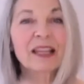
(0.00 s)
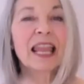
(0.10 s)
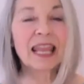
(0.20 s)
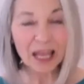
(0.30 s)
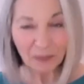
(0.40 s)

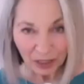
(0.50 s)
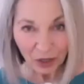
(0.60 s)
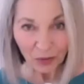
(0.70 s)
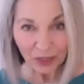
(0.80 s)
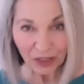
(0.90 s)
Let me
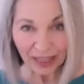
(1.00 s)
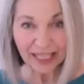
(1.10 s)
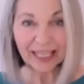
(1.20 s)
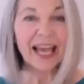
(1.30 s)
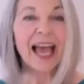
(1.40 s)
know what you
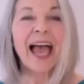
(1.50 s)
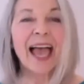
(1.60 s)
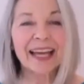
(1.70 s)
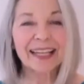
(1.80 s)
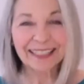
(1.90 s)
think
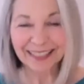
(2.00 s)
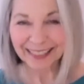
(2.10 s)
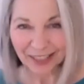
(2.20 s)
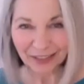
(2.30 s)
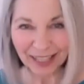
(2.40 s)
and
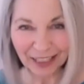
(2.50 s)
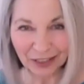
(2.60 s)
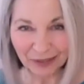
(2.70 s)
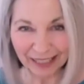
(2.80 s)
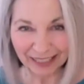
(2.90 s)
see you
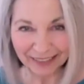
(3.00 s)
next week.